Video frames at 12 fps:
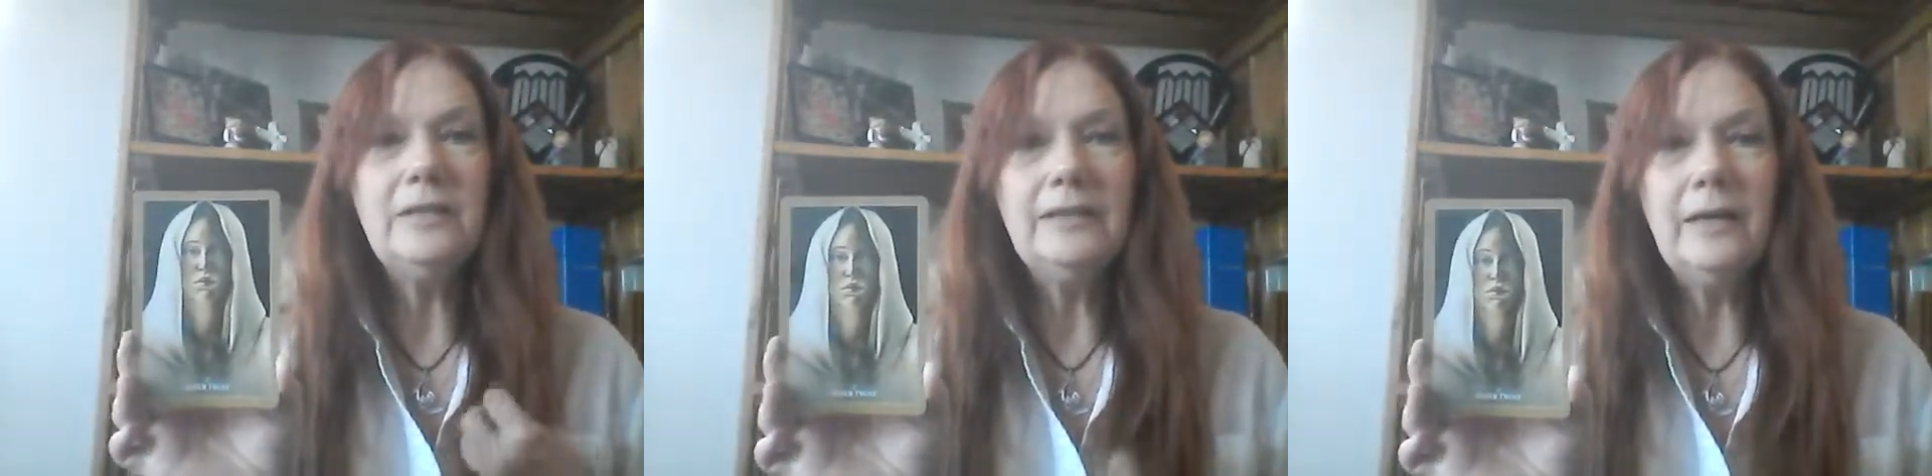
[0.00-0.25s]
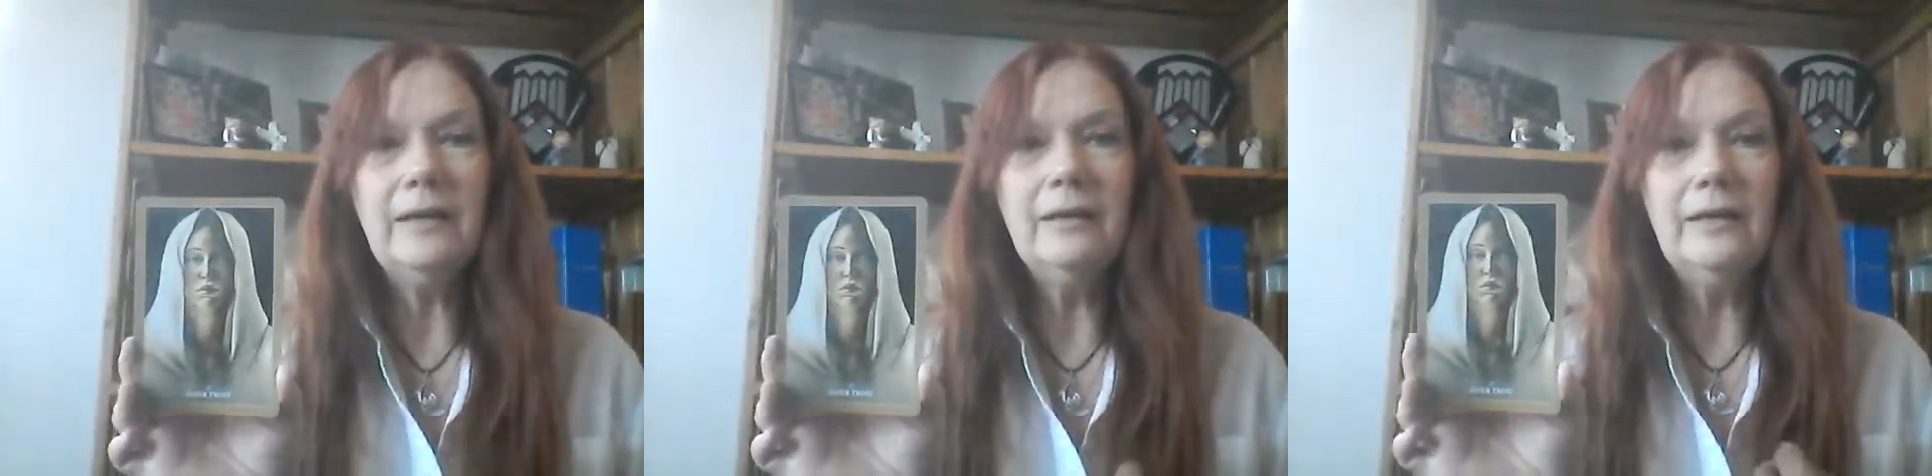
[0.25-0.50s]

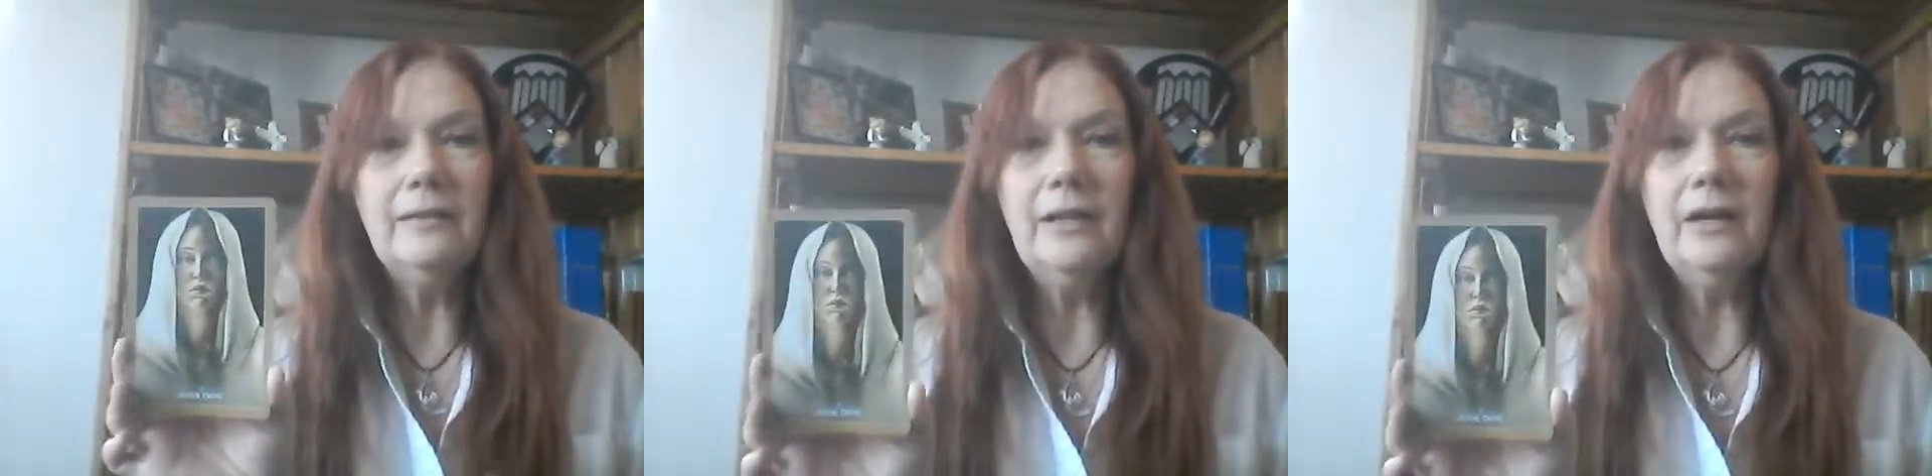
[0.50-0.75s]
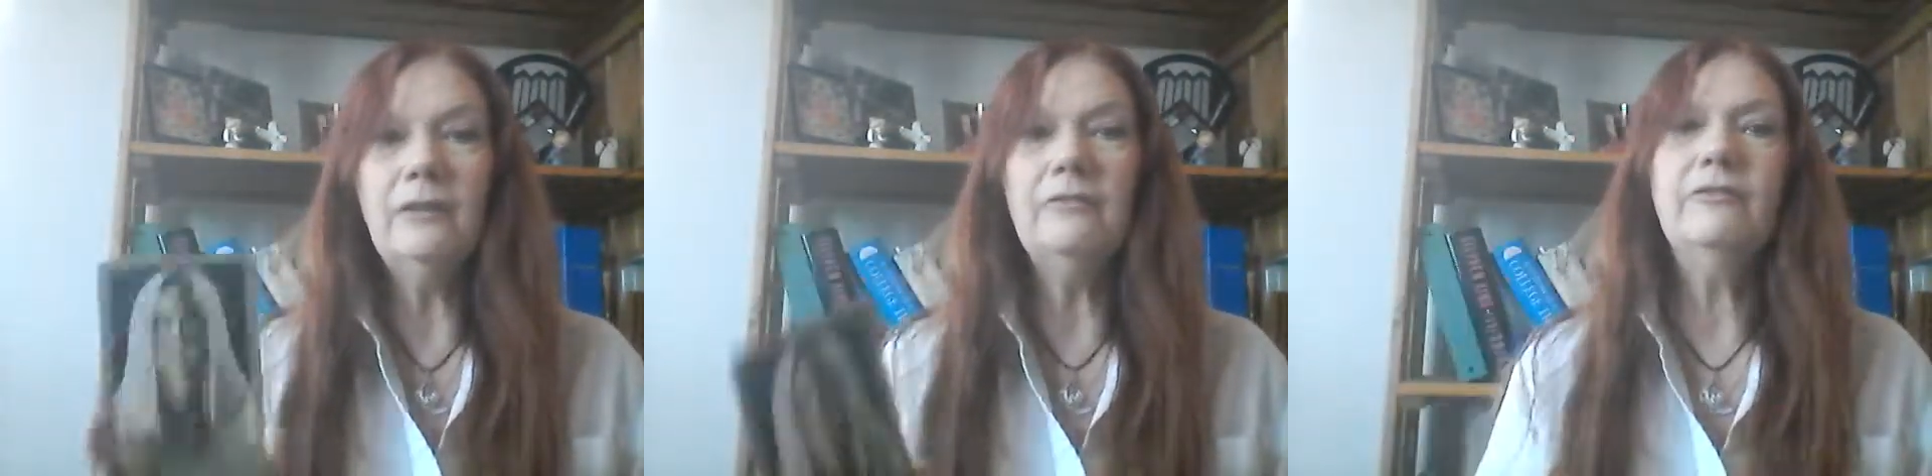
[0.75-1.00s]
down in
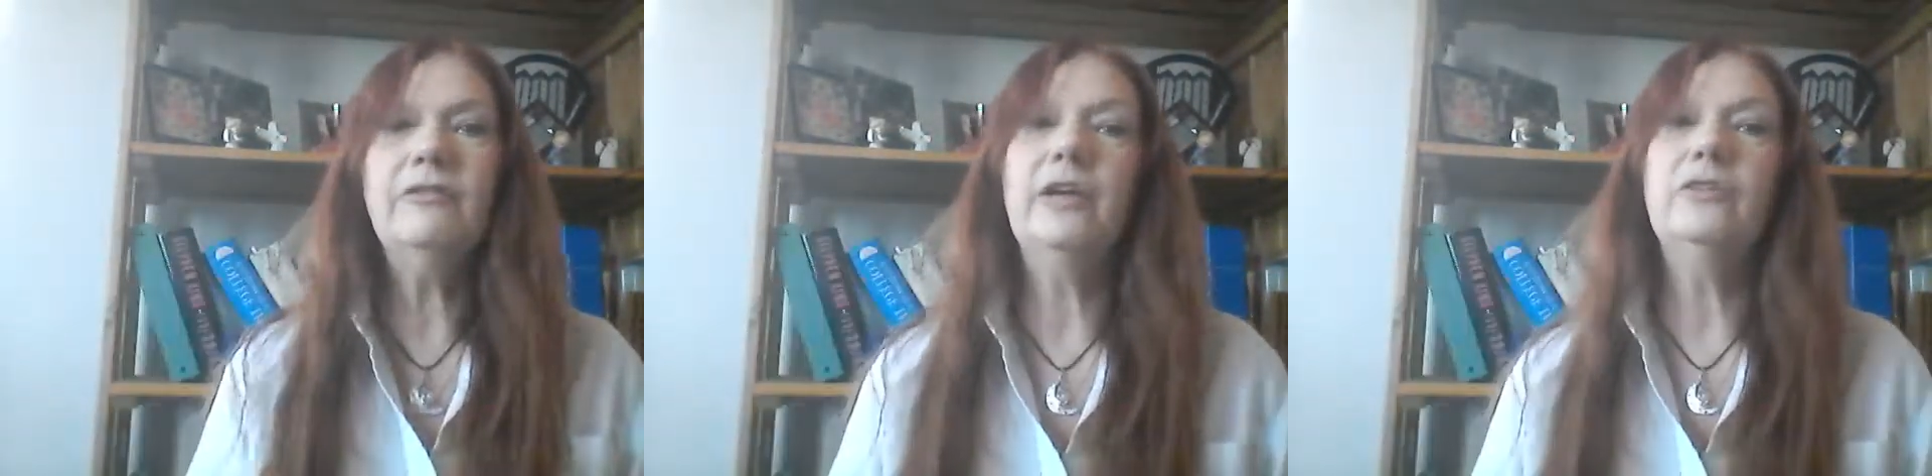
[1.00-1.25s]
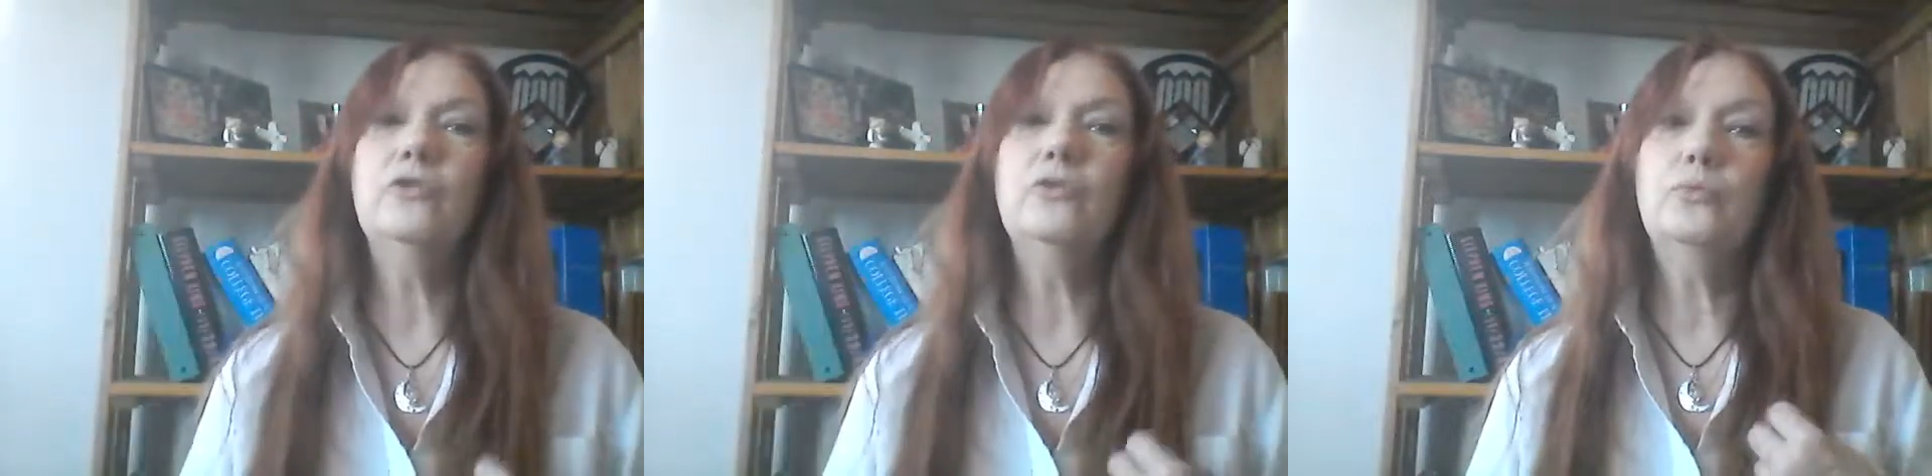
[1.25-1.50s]
there and
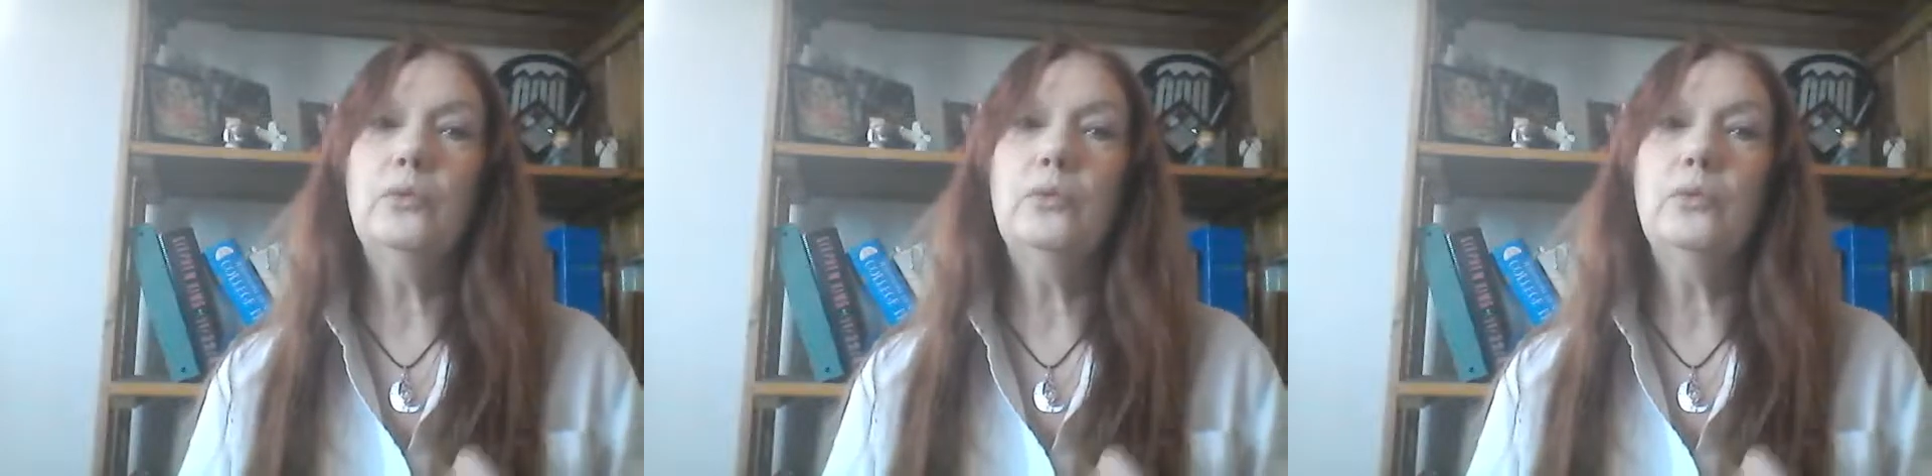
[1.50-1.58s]
find the